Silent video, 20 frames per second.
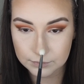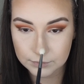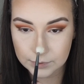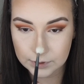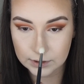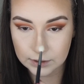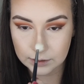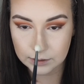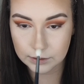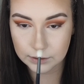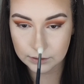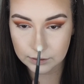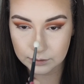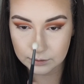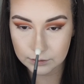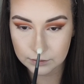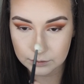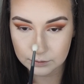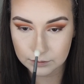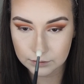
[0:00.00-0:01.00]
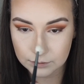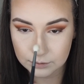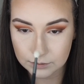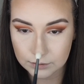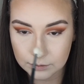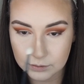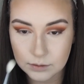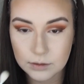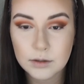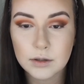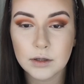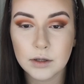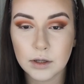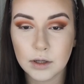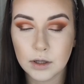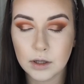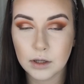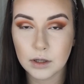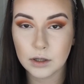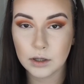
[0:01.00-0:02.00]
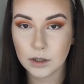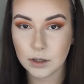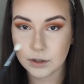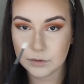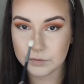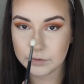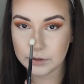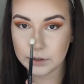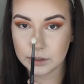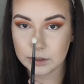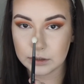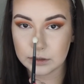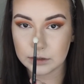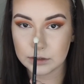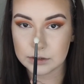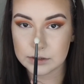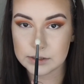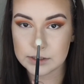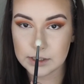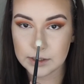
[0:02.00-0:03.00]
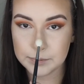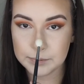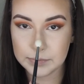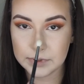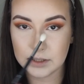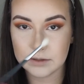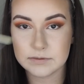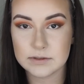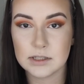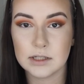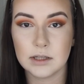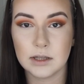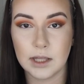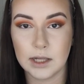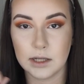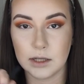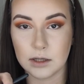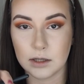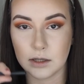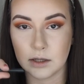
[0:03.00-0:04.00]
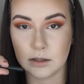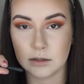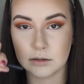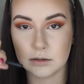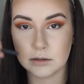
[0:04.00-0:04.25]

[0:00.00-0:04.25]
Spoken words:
right there. I feel like the tip gives it like a